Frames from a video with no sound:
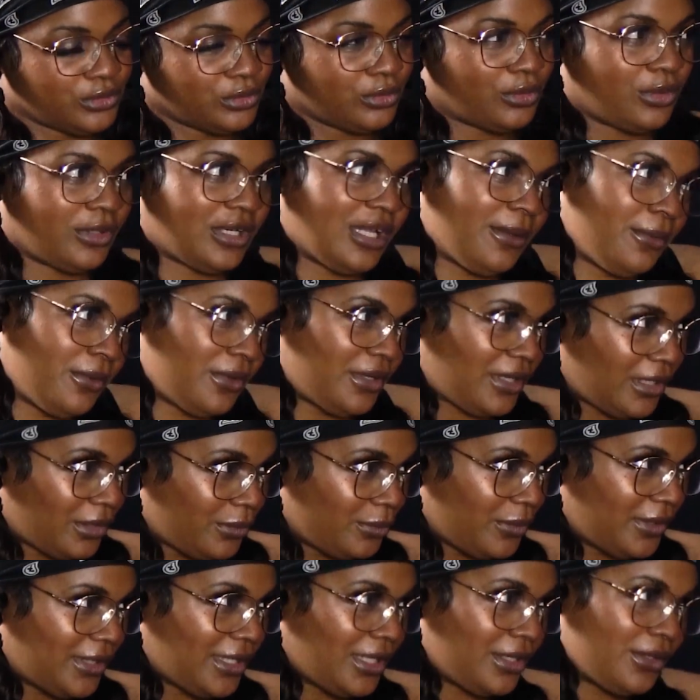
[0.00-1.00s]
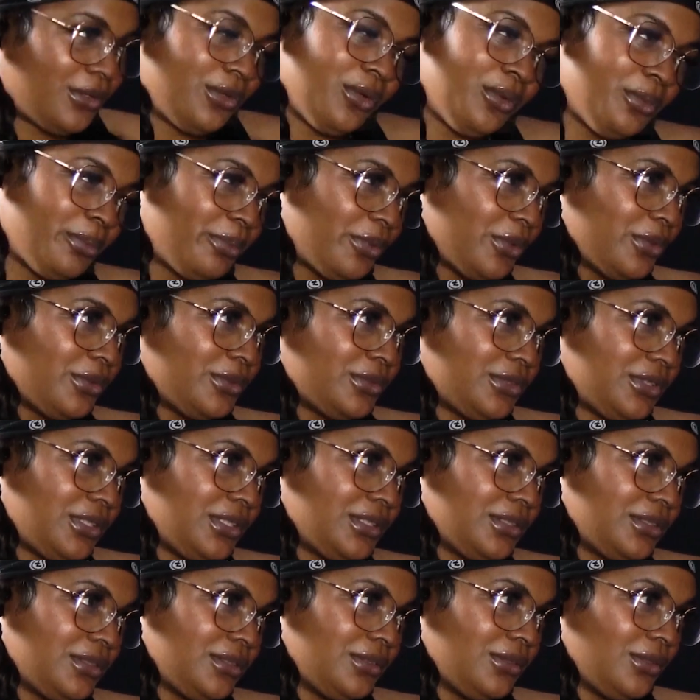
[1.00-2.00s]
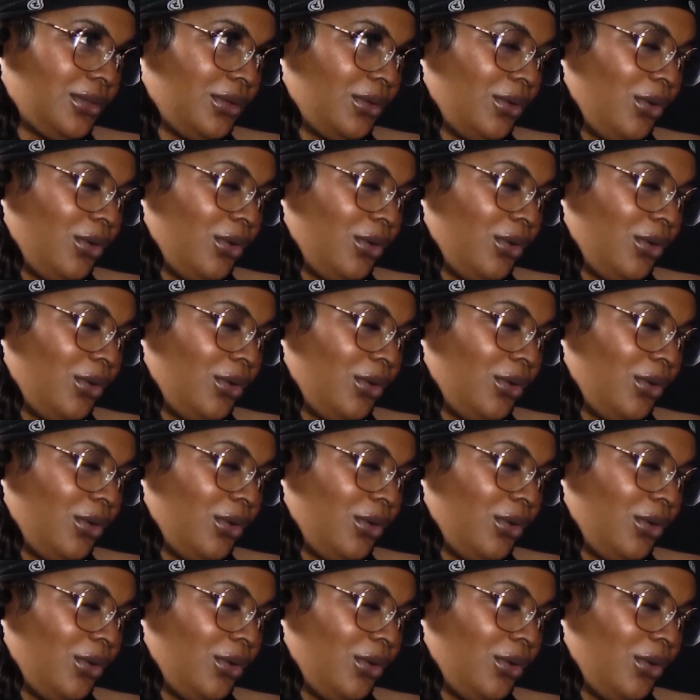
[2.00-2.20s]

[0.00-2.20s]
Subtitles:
collaborate with unknown producers